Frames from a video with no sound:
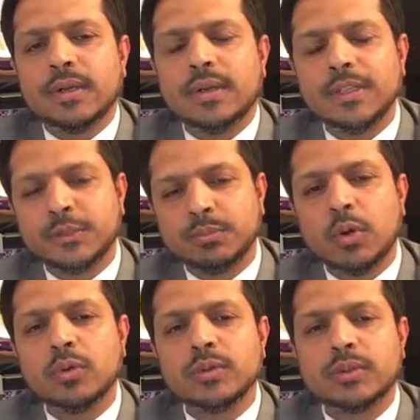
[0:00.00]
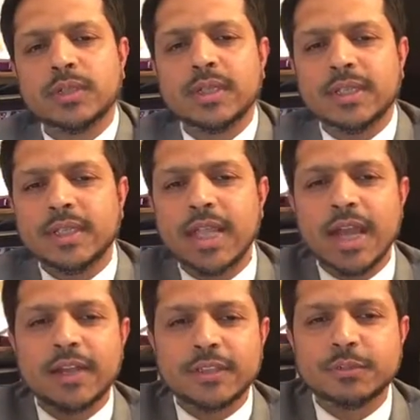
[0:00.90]
response,
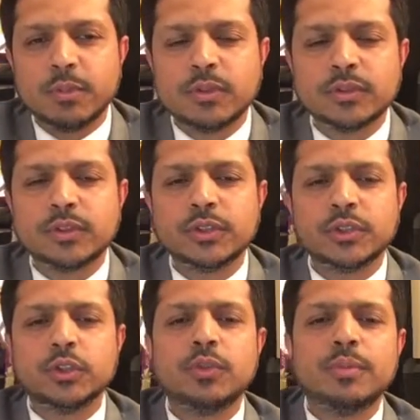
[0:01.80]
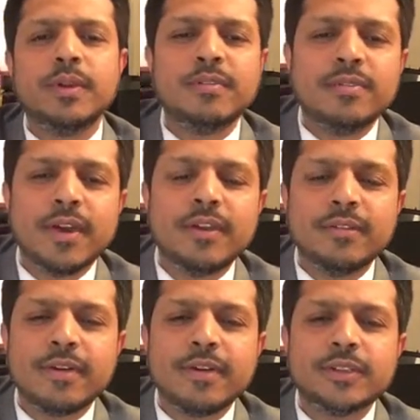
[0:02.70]
that response should be very,
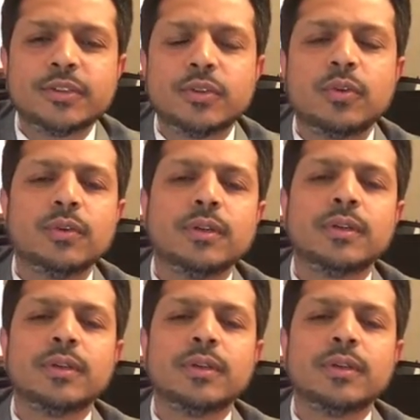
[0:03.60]
very strong,